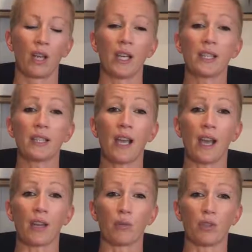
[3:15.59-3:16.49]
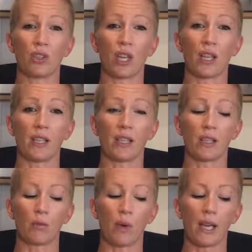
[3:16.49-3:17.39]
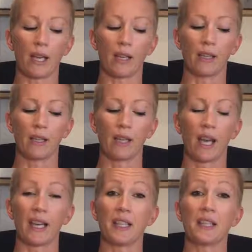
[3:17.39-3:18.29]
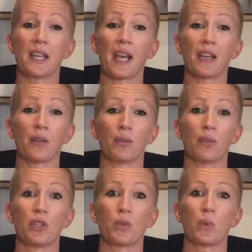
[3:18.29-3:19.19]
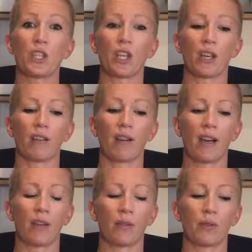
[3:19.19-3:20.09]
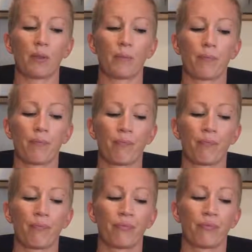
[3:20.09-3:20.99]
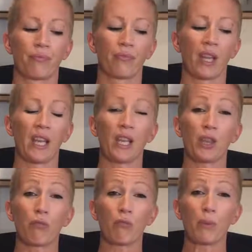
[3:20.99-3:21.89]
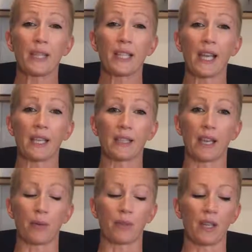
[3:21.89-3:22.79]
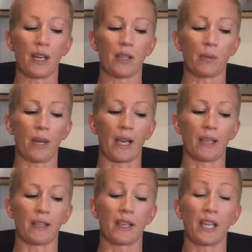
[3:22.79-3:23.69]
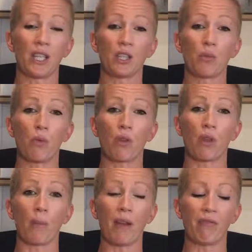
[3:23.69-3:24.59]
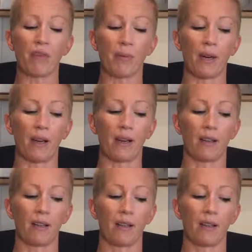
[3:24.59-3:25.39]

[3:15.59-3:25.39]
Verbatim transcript: His neck was gently swaying and his tail was swishing around. He threw his legs out sideways and he swung them everywhere.